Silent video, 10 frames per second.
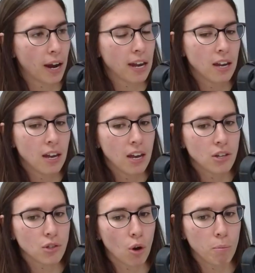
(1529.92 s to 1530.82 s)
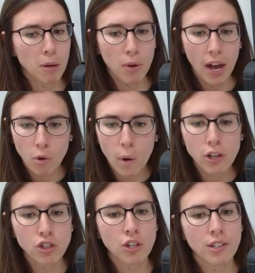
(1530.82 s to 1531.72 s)
right? So people have
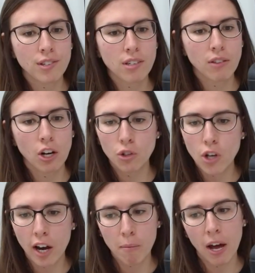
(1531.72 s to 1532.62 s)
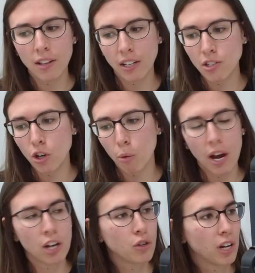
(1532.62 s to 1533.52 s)
questions, they don't talk about it. Next thing you know, we're
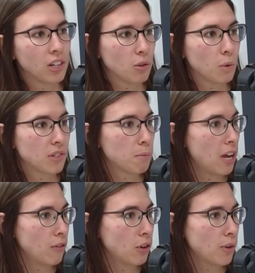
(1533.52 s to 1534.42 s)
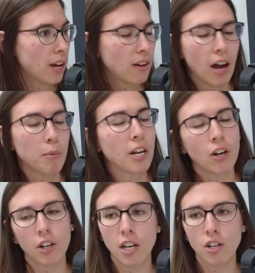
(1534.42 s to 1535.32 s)
entering into risk behaviors, right? I'm getting
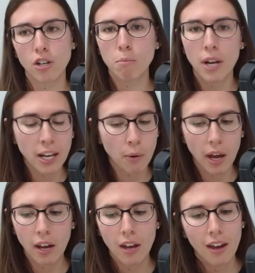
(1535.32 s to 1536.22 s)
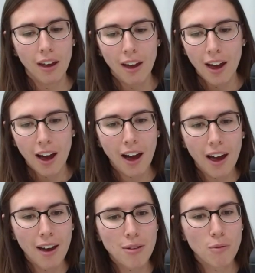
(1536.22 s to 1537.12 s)
on a tangent, but anyway,
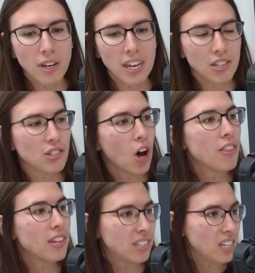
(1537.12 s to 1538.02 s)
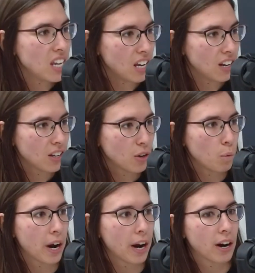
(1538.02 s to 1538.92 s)
he saw this need
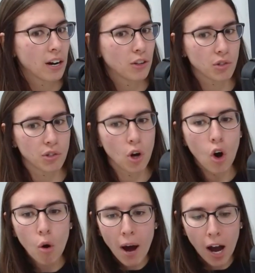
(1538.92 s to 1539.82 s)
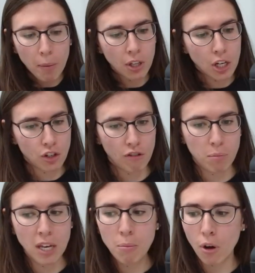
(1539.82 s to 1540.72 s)
where there's this whole population of
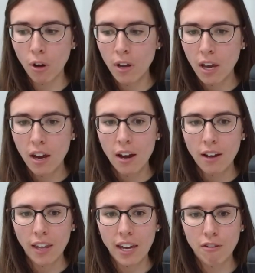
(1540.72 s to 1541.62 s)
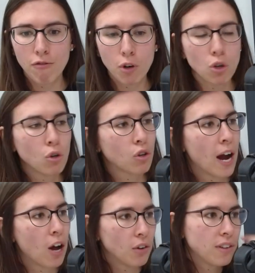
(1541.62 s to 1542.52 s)
people, like fertile
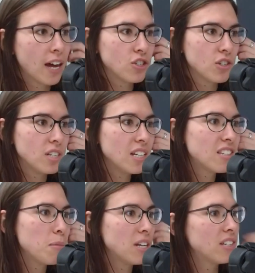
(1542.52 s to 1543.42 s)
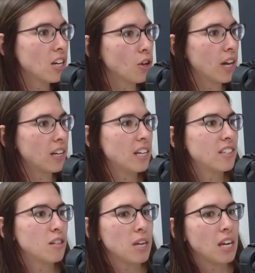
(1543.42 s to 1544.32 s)
ground that just needs to be tilled, that
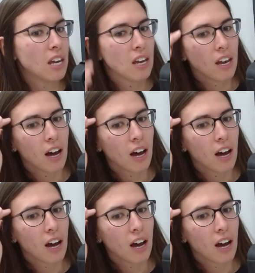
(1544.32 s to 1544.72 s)
needs to be